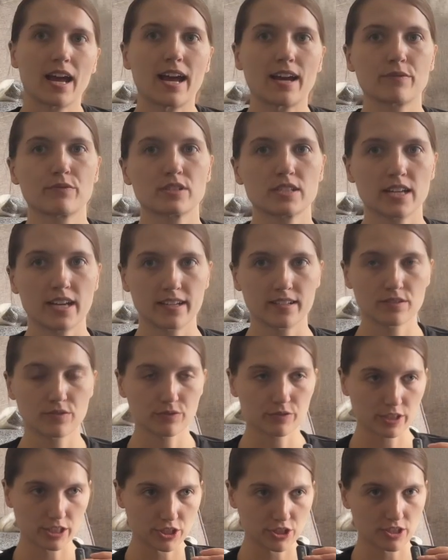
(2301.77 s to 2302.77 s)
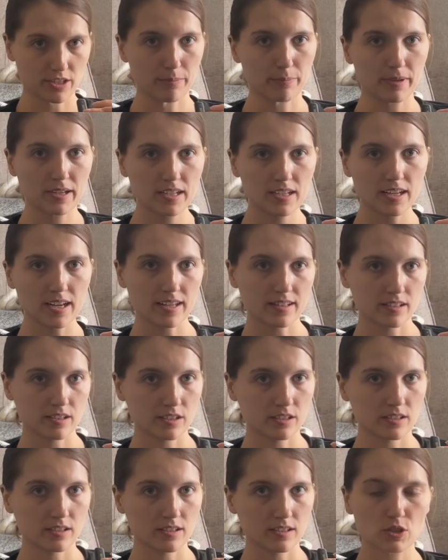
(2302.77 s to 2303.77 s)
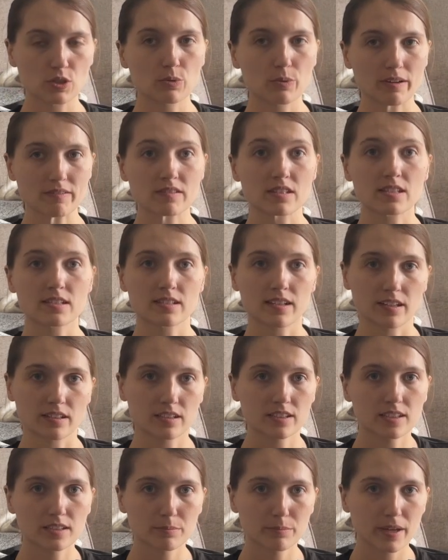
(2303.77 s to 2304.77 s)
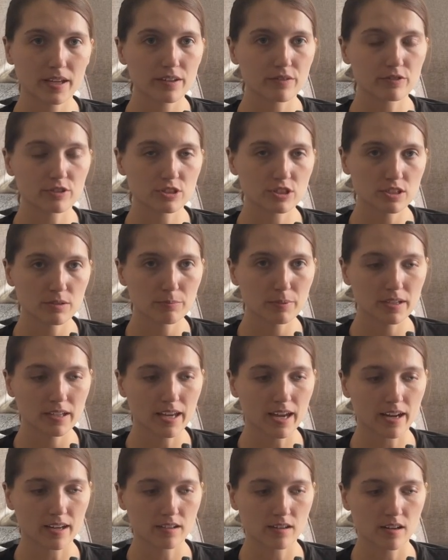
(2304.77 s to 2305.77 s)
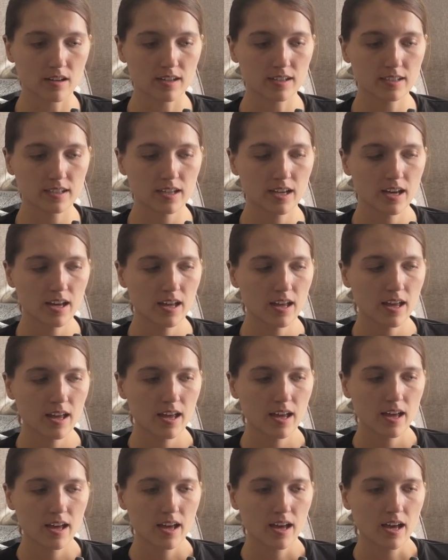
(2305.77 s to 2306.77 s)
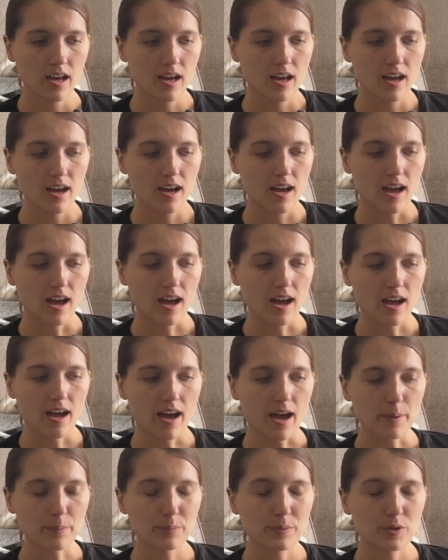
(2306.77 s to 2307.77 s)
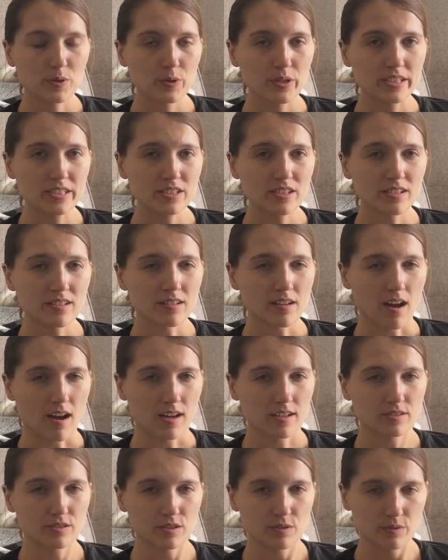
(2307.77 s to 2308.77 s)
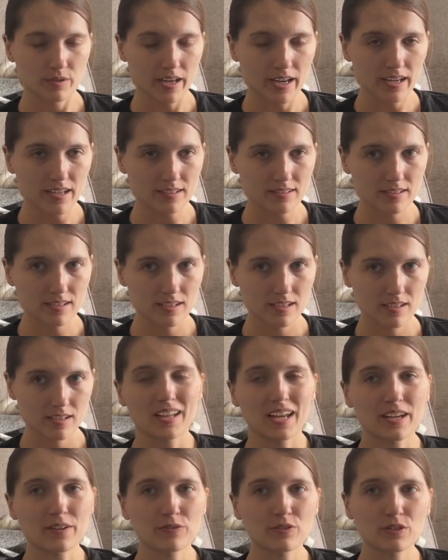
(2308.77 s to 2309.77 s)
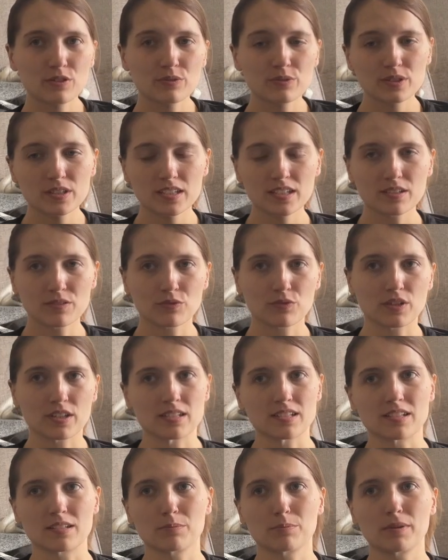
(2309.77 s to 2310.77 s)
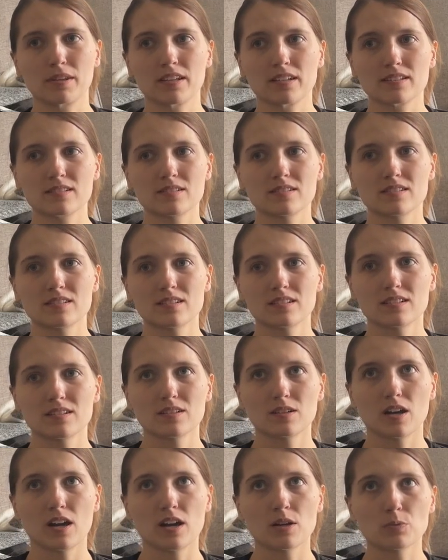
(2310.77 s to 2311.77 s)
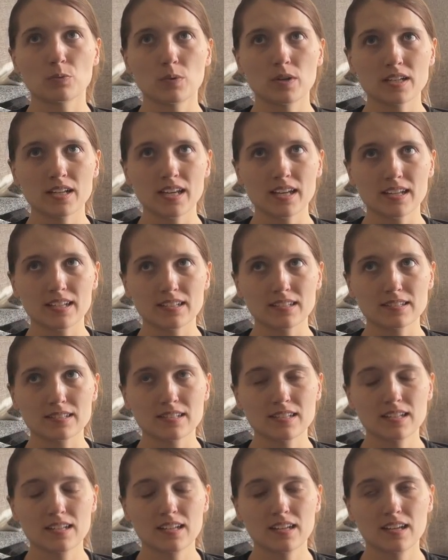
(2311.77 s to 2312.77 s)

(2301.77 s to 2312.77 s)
advertise free shipping, and then you as the seller pay for shipping ad hoc. I'm going to not do that. I feel really conflicted because on one hand,